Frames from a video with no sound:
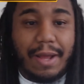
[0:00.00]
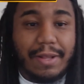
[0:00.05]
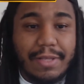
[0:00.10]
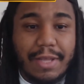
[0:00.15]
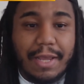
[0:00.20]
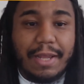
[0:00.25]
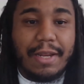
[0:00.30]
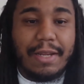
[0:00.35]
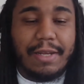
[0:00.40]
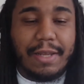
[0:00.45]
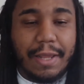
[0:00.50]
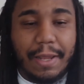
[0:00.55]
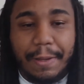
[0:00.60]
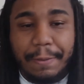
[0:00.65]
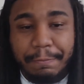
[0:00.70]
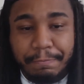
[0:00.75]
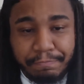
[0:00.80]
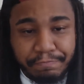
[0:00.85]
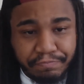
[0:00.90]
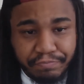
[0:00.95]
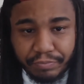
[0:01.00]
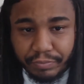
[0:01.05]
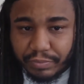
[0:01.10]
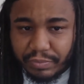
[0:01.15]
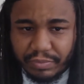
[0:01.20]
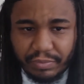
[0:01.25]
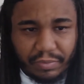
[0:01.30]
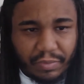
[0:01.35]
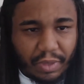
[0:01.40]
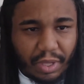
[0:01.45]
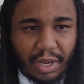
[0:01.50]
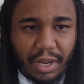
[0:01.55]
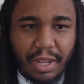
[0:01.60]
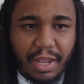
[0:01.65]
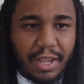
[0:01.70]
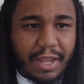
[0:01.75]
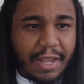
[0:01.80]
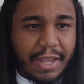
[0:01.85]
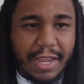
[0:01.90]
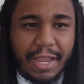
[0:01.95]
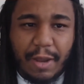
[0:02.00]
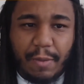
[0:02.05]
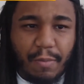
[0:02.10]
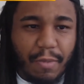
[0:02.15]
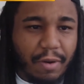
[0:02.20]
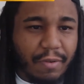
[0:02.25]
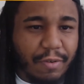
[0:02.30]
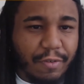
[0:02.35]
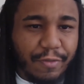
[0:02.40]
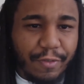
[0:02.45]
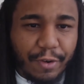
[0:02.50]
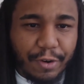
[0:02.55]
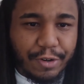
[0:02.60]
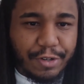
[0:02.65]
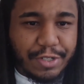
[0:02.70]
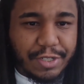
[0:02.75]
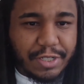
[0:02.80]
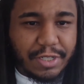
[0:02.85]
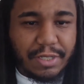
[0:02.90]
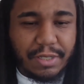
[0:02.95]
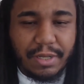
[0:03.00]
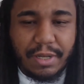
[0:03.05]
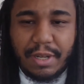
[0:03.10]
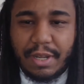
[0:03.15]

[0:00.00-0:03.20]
out to anything. He had one reverse